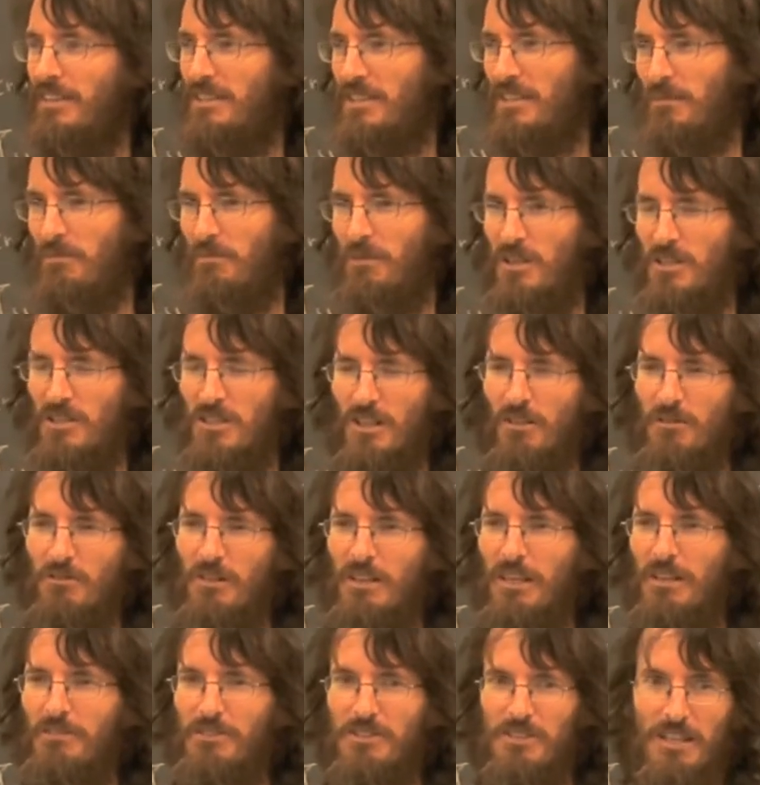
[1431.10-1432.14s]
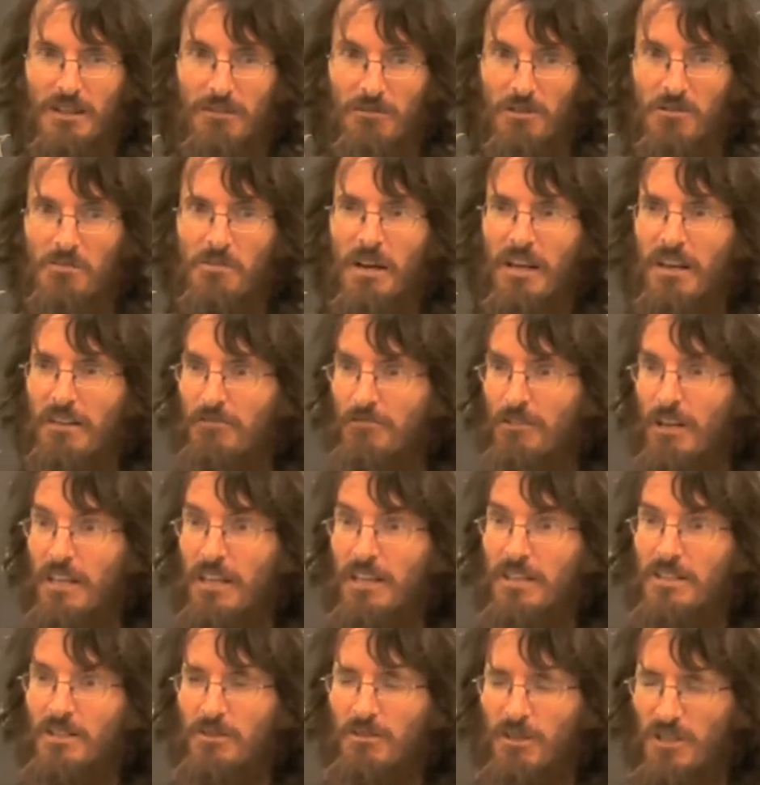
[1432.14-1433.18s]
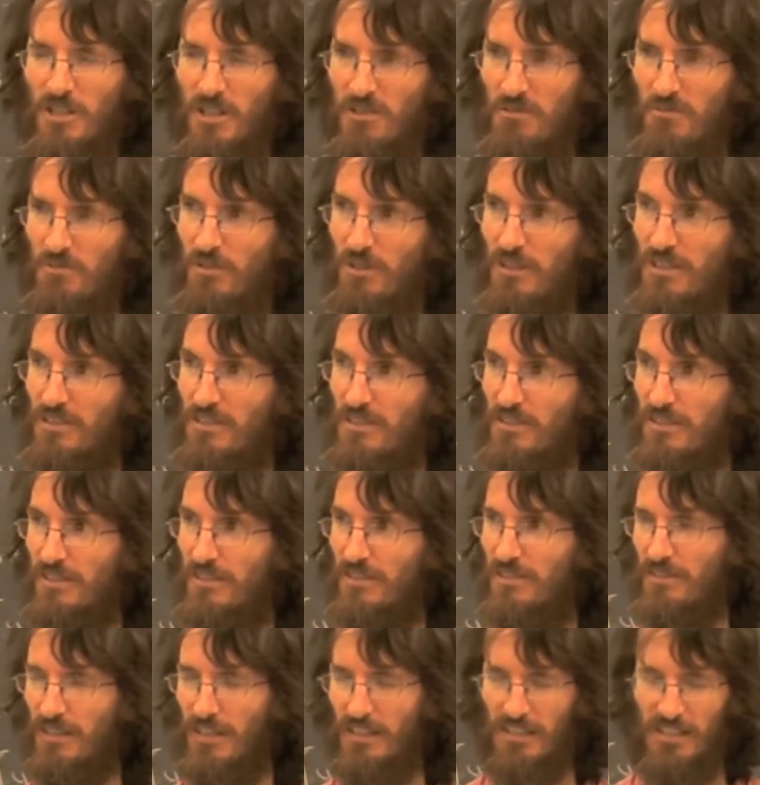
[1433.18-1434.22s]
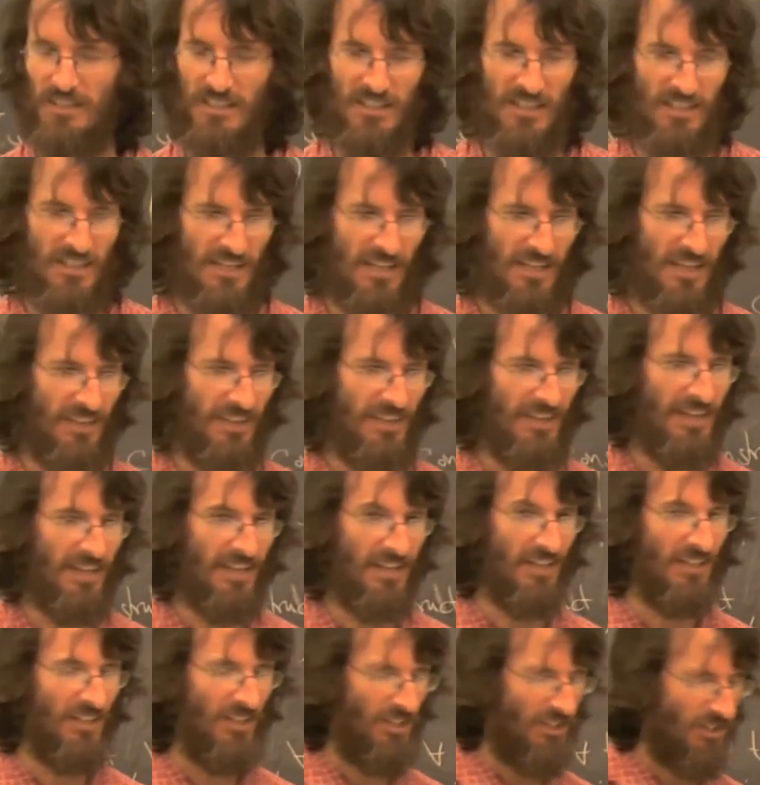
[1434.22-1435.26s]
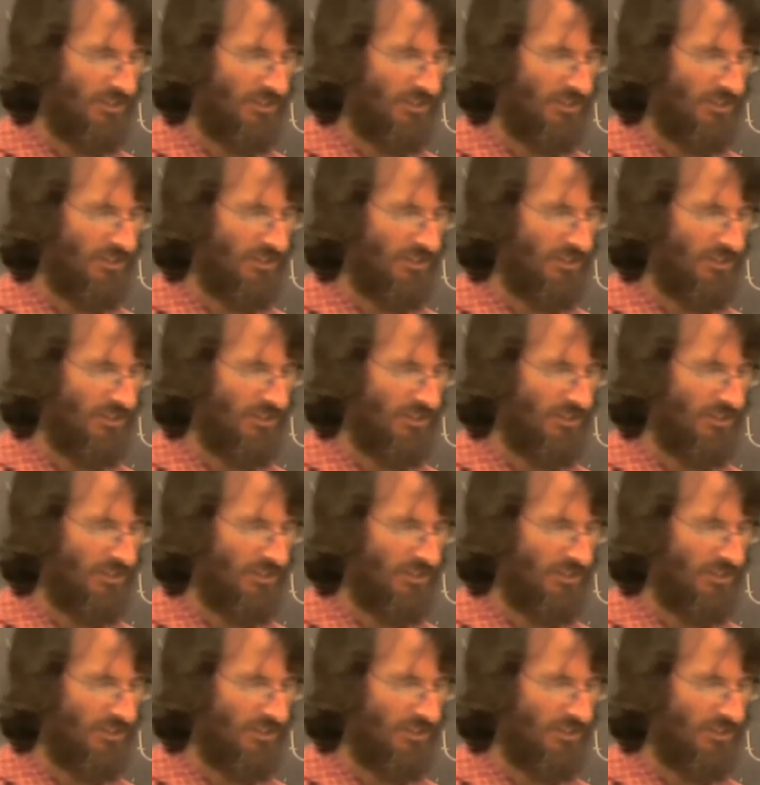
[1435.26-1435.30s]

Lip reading: in some much lower level set where it might have run into critical points, right? And then